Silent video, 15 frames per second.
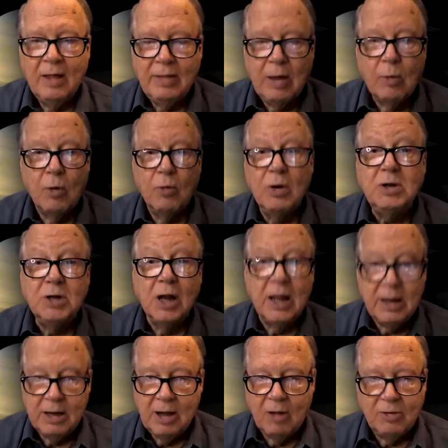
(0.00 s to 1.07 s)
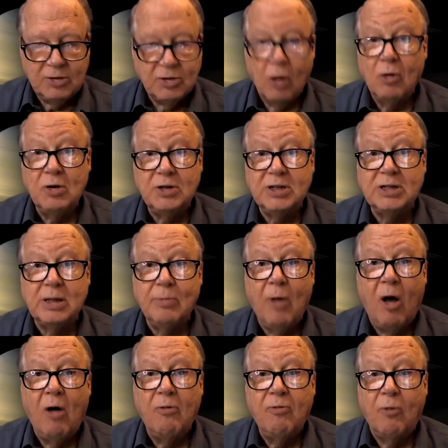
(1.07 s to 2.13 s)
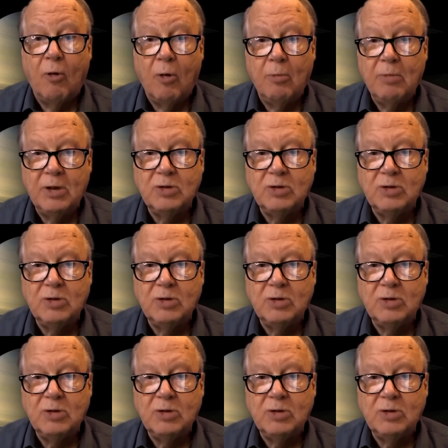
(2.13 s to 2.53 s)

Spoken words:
They were originally, the solar system all formed